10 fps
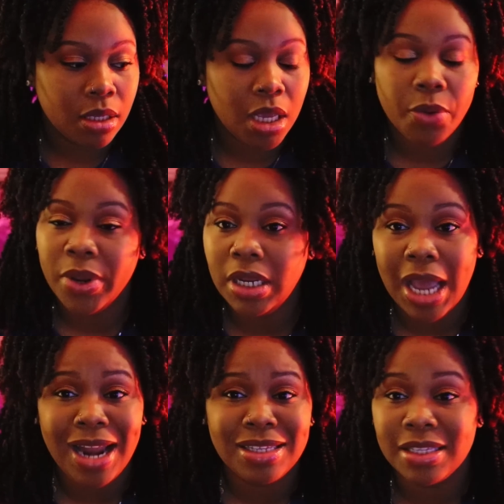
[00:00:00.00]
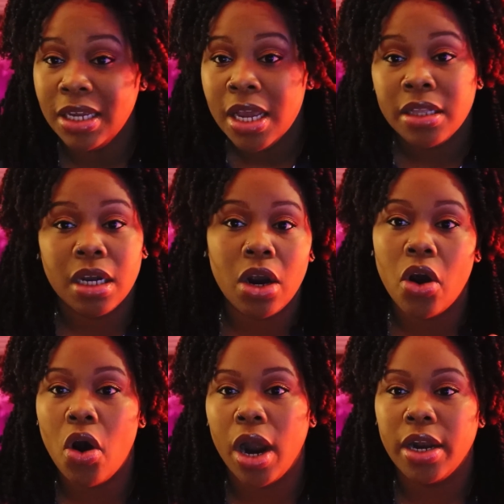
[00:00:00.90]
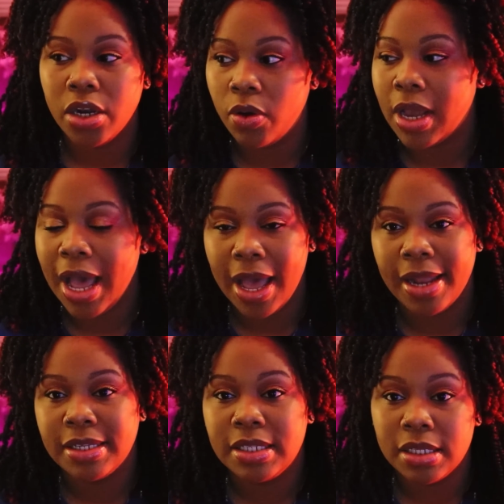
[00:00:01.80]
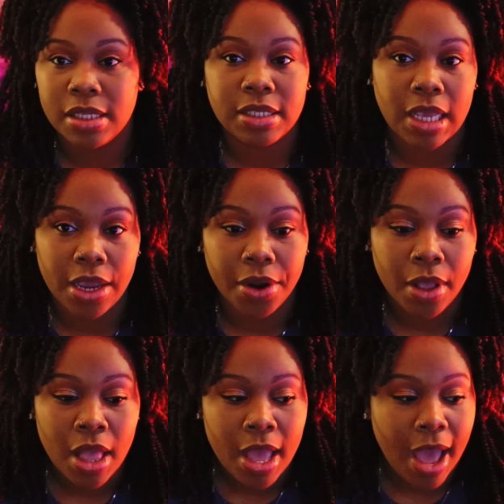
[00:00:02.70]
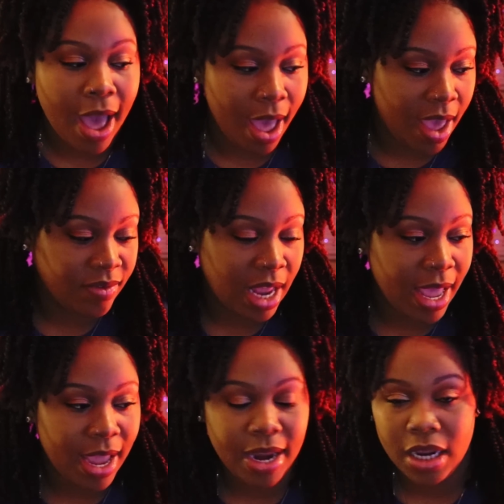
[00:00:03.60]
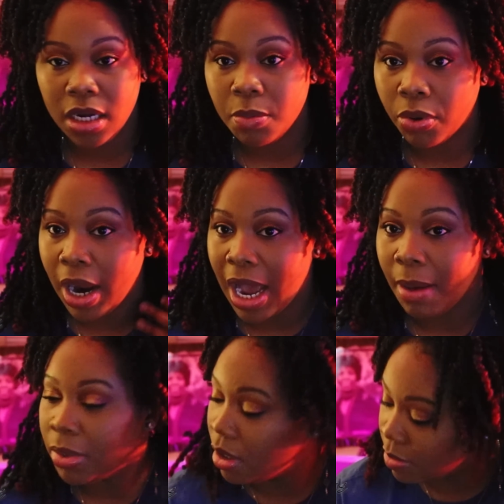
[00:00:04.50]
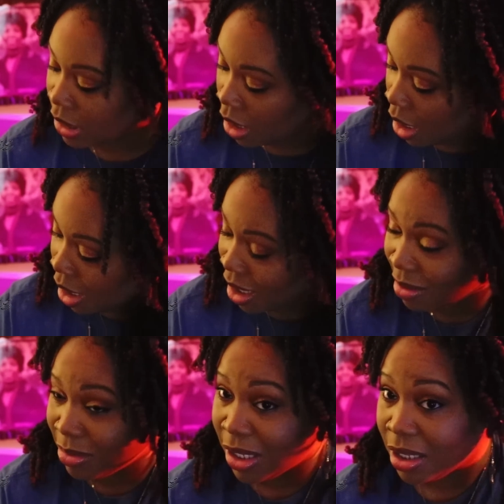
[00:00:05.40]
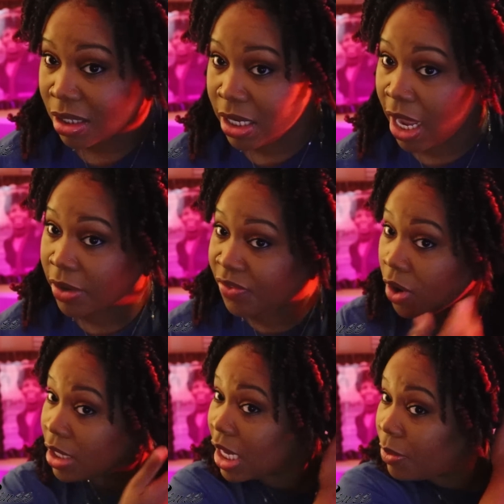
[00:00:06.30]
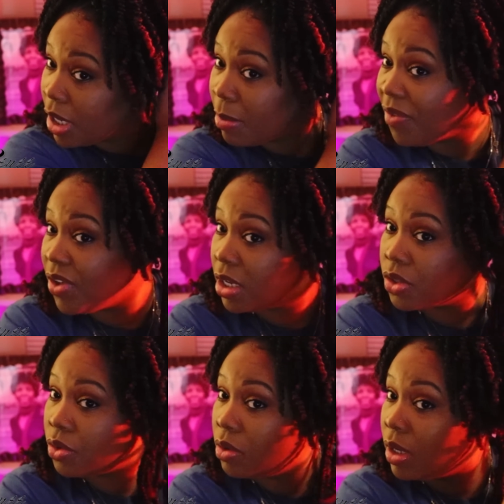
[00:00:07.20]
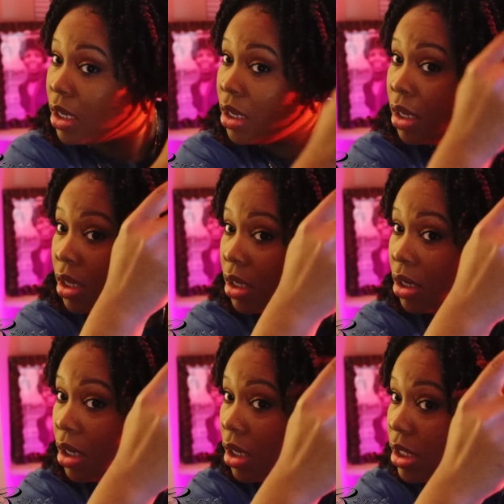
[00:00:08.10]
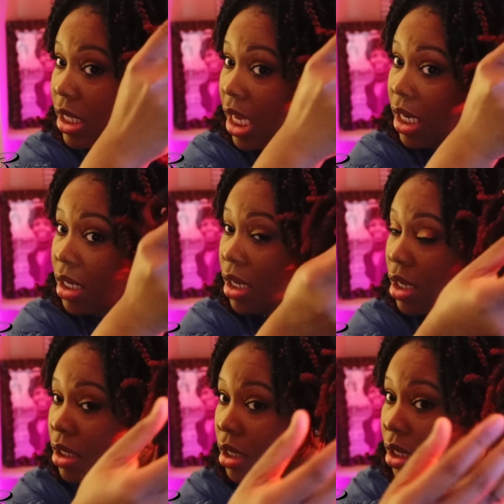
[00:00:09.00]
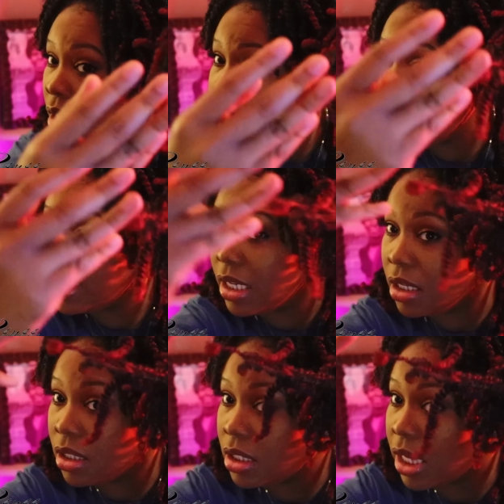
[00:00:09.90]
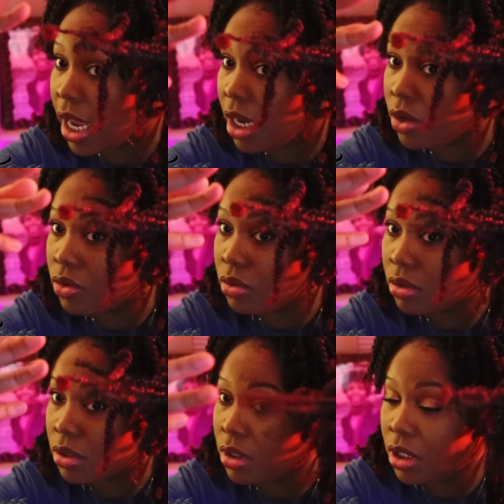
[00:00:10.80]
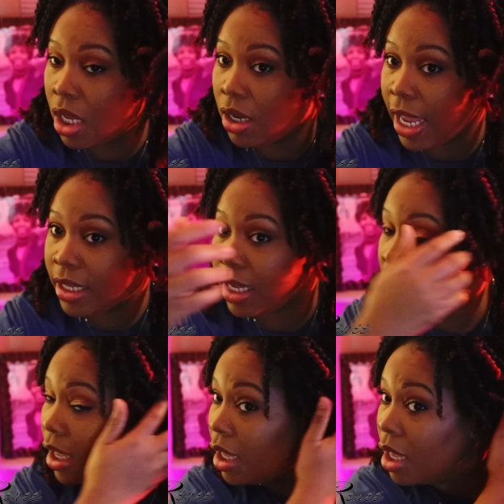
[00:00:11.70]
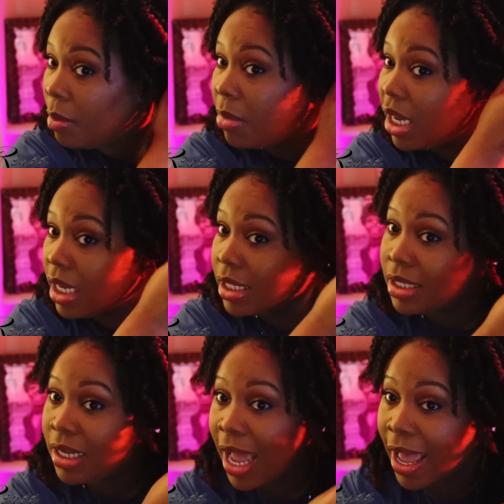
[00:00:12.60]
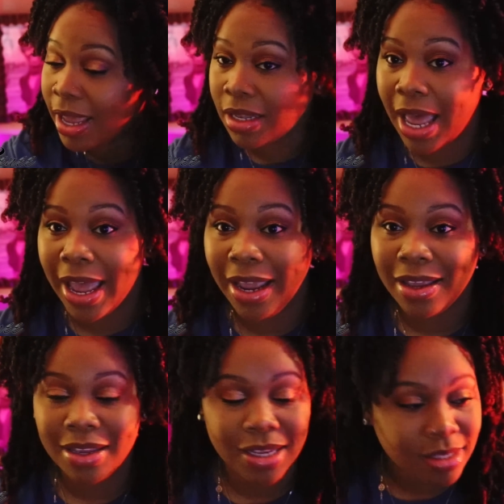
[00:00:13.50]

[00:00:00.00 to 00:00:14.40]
It really, honestly, there are no cons to this hair. I have not had any problems. Now as far as like running my fingers through it, you know, it's getting the classic tangle, you know, like that. But it's not like,